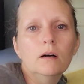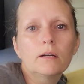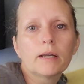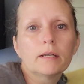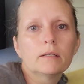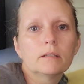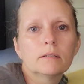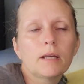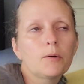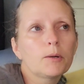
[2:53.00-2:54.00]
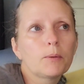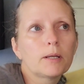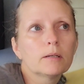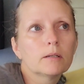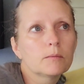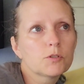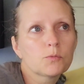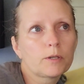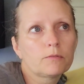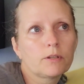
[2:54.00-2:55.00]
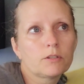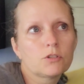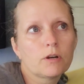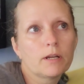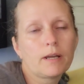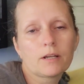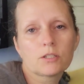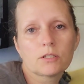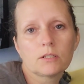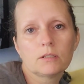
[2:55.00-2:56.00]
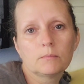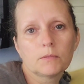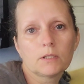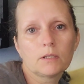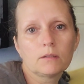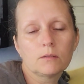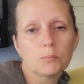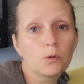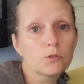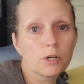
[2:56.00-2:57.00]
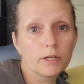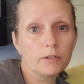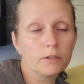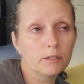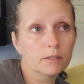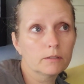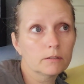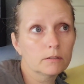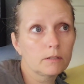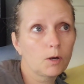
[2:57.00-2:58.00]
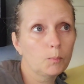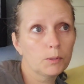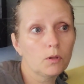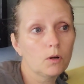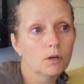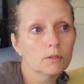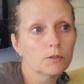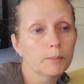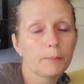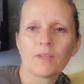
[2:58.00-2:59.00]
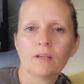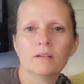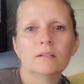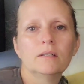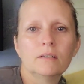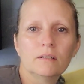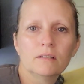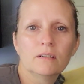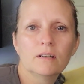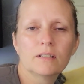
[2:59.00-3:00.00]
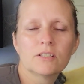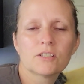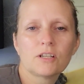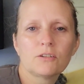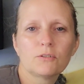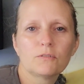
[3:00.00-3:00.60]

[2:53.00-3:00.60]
Okay, now we wait. I'm just waiting for that to dry. Actually, I'm gonna get the blow dryer and help it along a little bit. I just got a